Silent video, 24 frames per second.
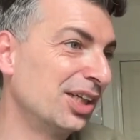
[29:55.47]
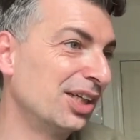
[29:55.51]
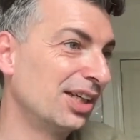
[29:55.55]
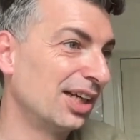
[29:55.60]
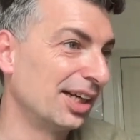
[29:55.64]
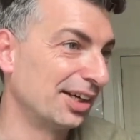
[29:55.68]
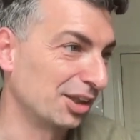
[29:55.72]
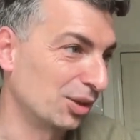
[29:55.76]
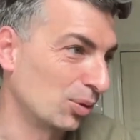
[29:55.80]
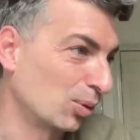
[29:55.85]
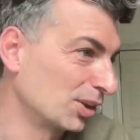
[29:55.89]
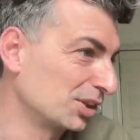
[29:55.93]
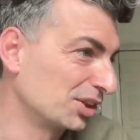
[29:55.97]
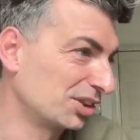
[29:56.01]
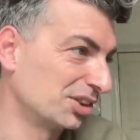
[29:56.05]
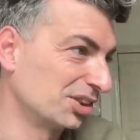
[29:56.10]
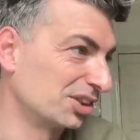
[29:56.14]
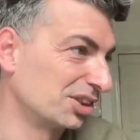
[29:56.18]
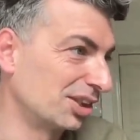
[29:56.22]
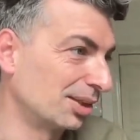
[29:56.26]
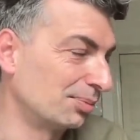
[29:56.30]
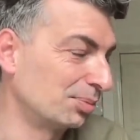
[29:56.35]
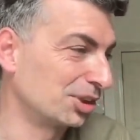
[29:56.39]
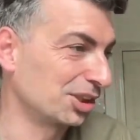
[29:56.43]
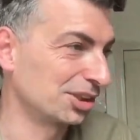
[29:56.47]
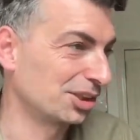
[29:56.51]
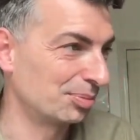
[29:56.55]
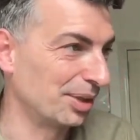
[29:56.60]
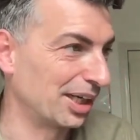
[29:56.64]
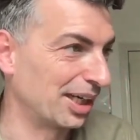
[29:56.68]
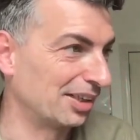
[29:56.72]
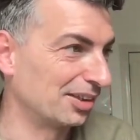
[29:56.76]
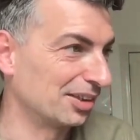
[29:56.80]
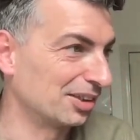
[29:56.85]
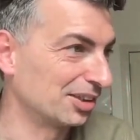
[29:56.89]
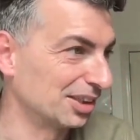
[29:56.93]
And of course, the subject
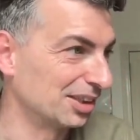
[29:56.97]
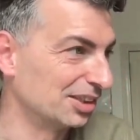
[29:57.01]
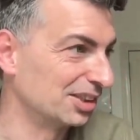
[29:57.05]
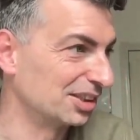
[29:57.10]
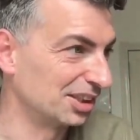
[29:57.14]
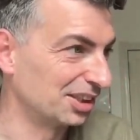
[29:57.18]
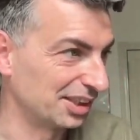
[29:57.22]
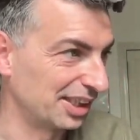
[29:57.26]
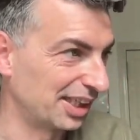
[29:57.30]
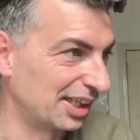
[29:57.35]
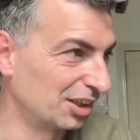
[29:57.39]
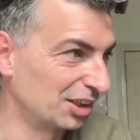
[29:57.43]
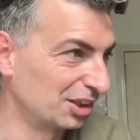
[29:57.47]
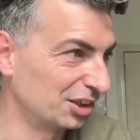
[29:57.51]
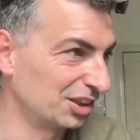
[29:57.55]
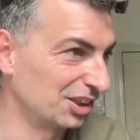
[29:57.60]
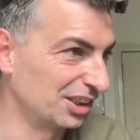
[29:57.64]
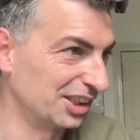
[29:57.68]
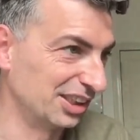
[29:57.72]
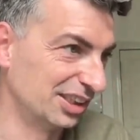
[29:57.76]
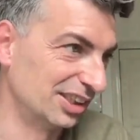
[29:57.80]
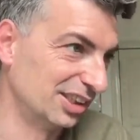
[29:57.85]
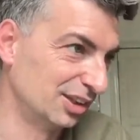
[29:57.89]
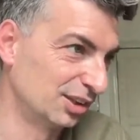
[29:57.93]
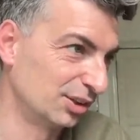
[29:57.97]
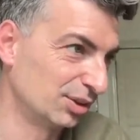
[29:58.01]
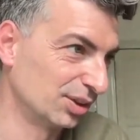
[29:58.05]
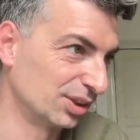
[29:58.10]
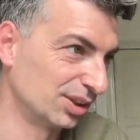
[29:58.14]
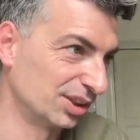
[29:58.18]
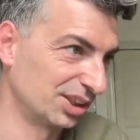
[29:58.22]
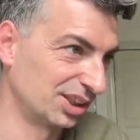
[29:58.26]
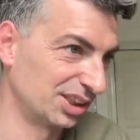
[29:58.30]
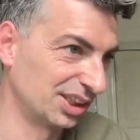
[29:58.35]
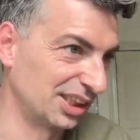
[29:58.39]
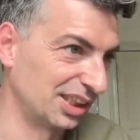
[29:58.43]
matter is inherently
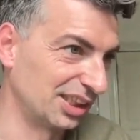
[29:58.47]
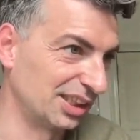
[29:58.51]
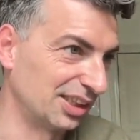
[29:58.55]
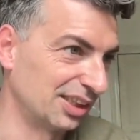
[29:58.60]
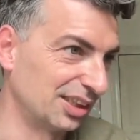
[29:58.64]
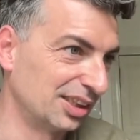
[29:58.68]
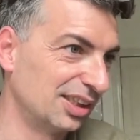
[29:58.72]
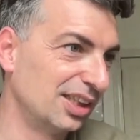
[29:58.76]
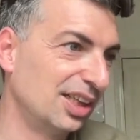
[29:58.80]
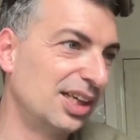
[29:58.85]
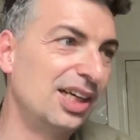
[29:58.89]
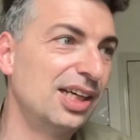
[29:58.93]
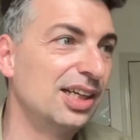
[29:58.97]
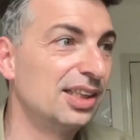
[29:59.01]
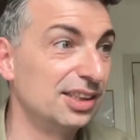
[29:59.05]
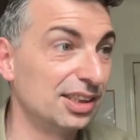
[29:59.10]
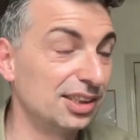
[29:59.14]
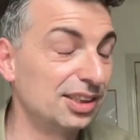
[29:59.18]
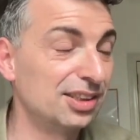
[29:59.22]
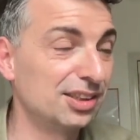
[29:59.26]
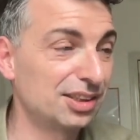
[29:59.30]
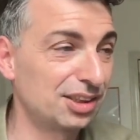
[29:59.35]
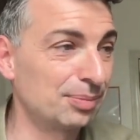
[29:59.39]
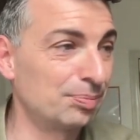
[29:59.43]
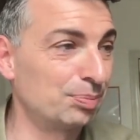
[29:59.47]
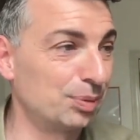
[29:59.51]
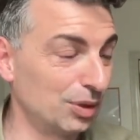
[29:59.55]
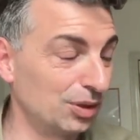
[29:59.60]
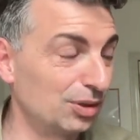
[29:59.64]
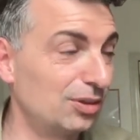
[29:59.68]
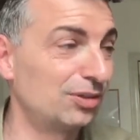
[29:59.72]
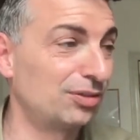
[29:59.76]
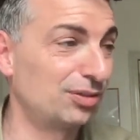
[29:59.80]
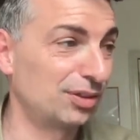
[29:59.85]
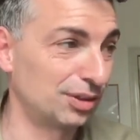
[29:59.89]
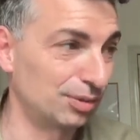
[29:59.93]
interesting. This is a
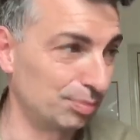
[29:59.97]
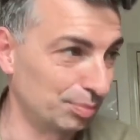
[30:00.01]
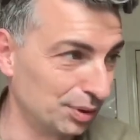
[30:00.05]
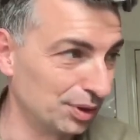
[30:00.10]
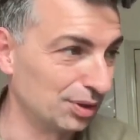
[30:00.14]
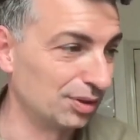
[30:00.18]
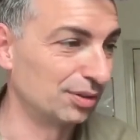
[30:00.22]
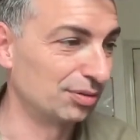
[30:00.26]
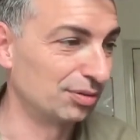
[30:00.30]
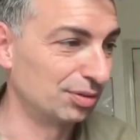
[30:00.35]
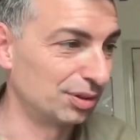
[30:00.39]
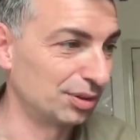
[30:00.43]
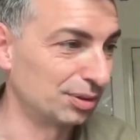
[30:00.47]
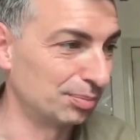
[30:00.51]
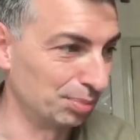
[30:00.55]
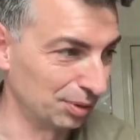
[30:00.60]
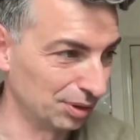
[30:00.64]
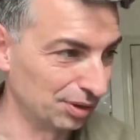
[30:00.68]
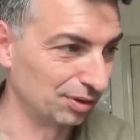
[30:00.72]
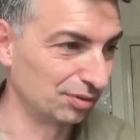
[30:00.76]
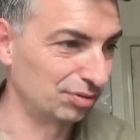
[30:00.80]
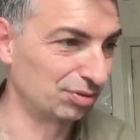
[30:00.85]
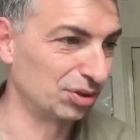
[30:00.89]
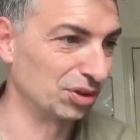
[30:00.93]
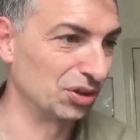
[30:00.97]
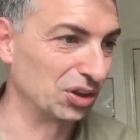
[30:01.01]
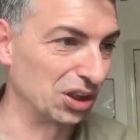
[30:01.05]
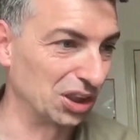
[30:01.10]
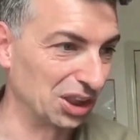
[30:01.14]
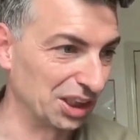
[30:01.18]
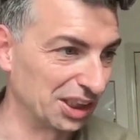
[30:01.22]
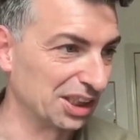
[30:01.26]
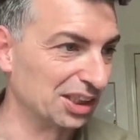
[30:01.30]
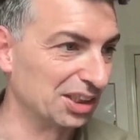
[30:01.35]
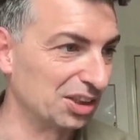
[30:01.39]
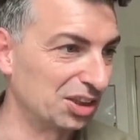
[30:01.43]
beautiful, beautiful, beautiful
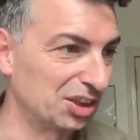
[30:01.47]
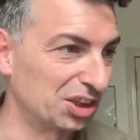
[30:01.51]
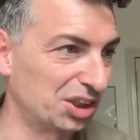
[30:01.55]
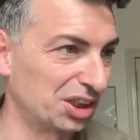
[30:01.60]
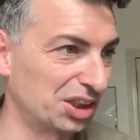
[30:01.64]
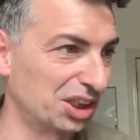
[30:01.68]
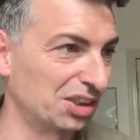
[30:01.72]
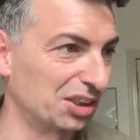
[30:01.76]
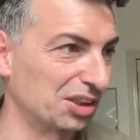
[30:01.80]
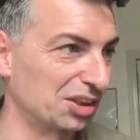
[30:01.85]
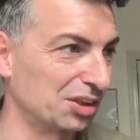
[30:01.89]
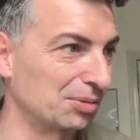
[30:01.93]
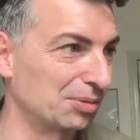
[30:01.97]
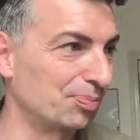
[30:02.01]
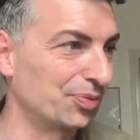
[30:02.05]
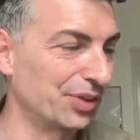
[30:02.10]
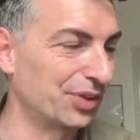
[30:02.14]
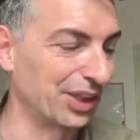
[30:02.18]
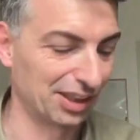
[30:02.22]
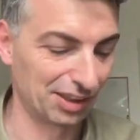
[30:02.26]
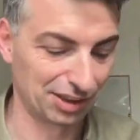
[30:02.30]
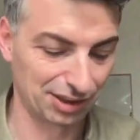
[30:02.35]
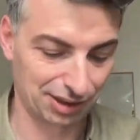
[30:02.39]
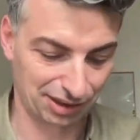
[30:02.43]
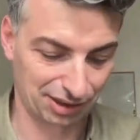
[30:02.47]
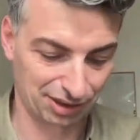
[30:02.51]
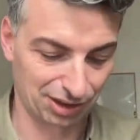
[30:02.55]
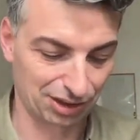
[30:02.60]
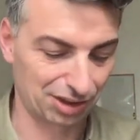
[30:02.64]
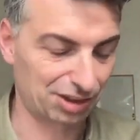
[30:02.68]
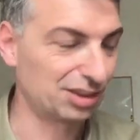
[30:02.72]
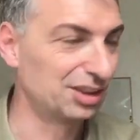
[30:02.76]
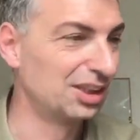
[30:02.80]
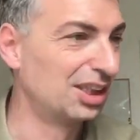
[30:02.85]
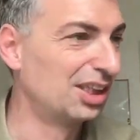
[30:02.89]
glitch here. And it's just